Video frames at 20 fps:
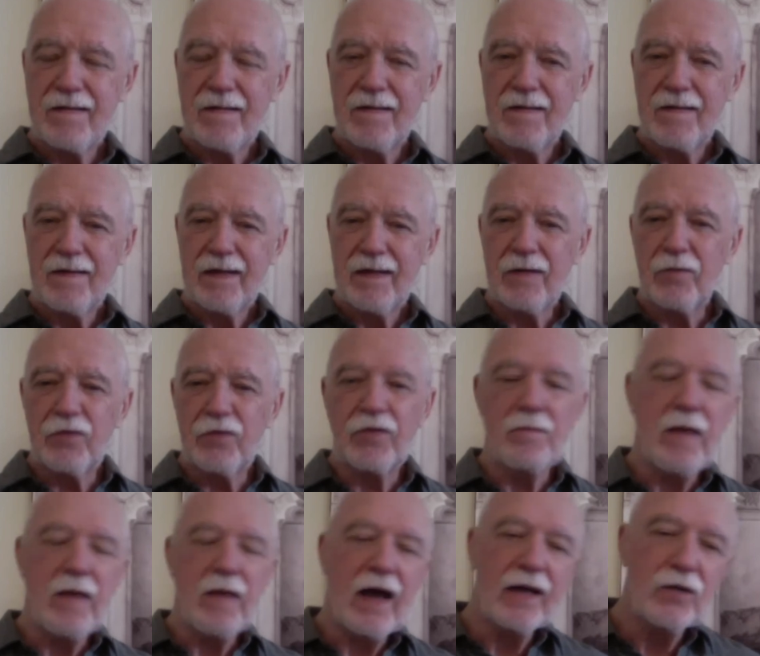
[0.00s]
He was a
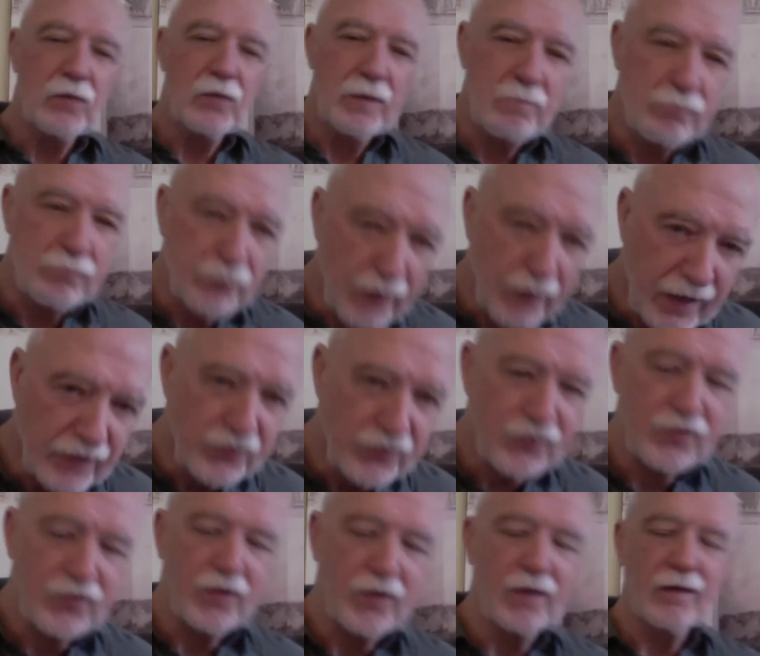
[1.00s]
man who
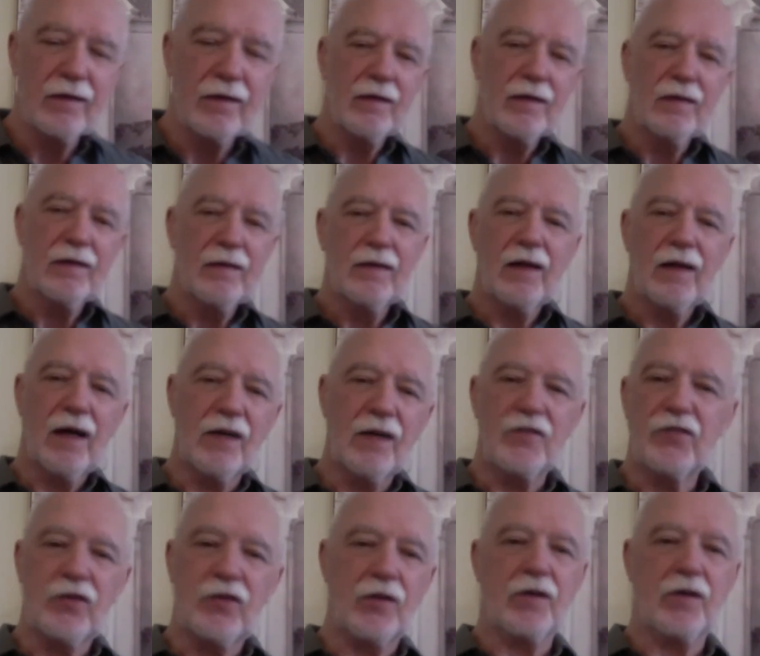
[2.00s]
embraced
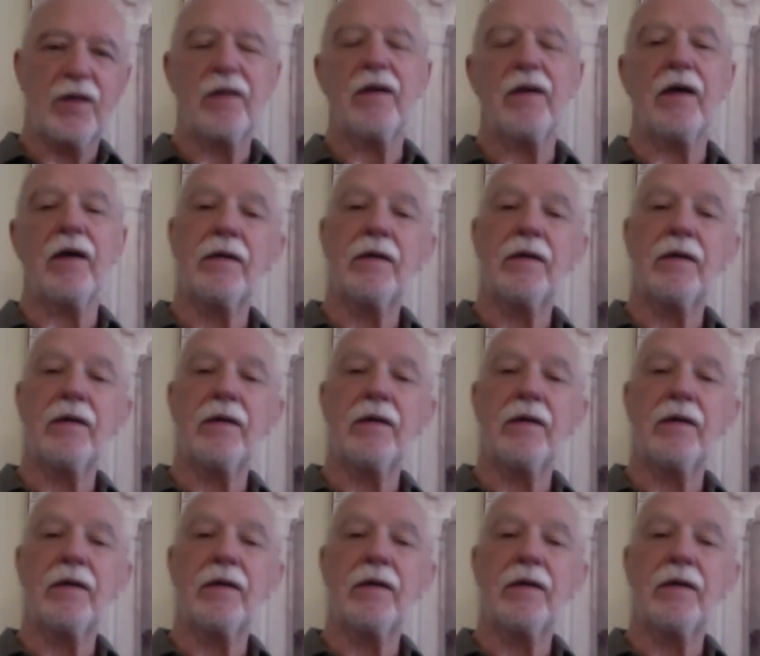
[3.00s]
uncertainty.